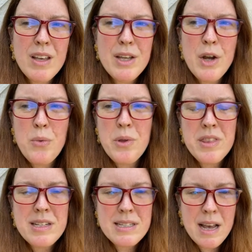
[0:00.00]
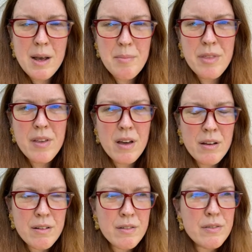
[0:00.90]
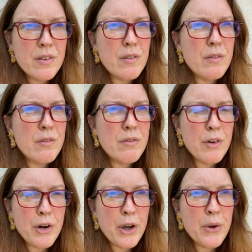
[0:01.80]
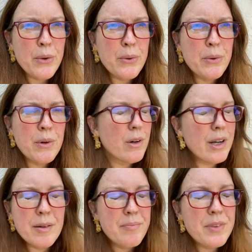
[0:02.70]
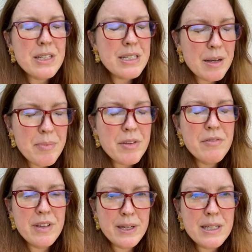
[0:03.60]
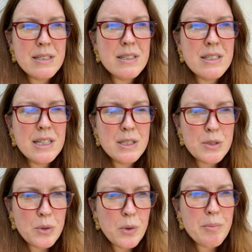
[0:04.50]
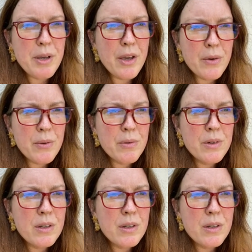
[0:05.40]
you know, with the depth of Virgo or uh, the depth of Venus in Scorpio,